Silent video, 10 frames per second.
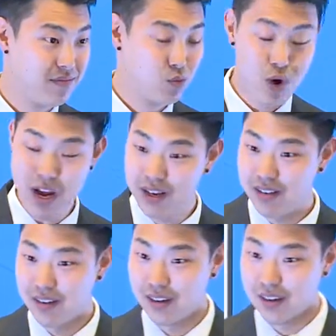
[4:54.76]
Right?
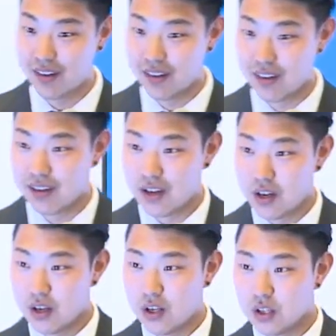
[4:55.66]

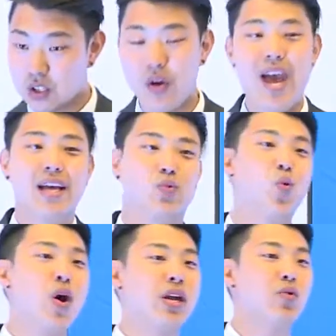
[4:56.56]
So, yes,
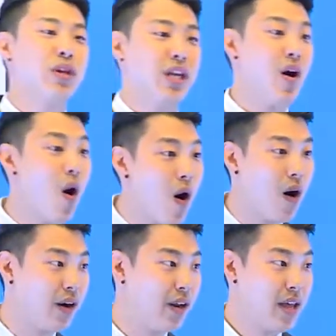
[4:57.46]
working really
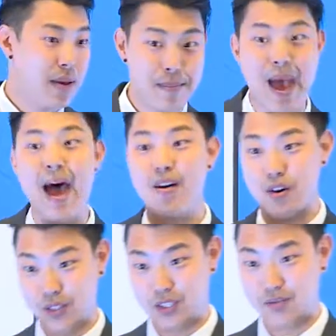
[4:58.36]
hard
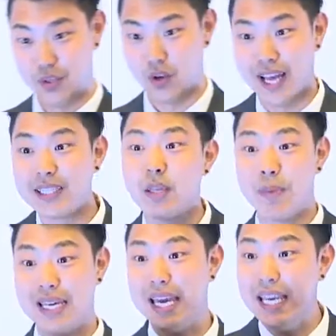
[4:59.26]
matters. You know, that's the
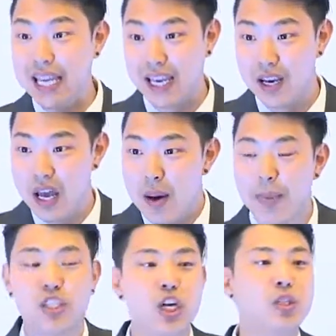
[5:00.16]
beginning.
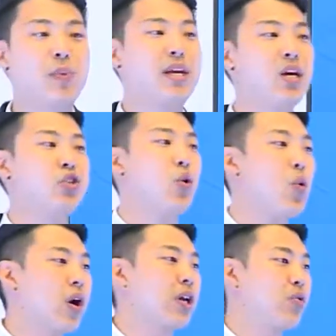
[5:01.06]
But just because you're
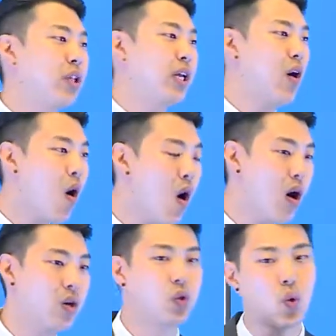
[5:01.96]
working really
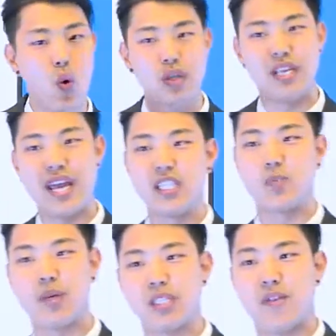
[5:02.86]
hard towards a
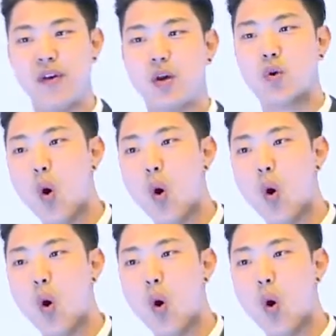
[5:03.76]
specific